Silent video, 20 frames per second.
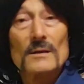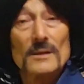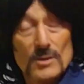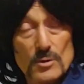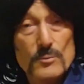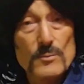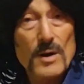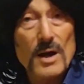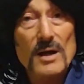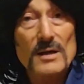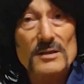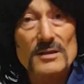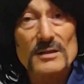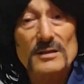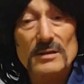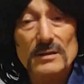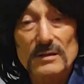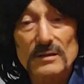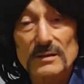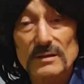you must
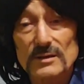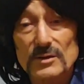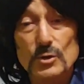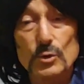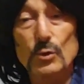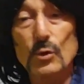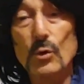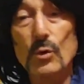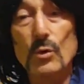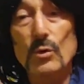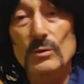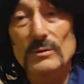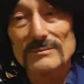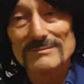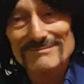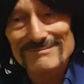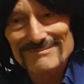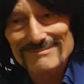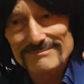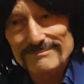to
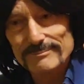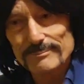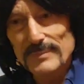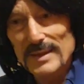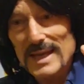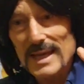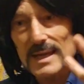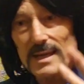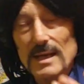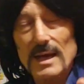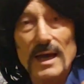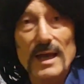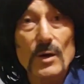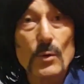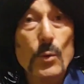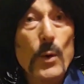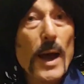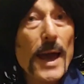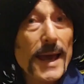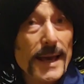be
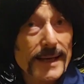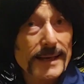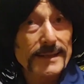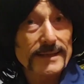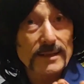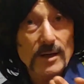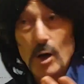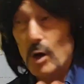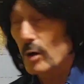aware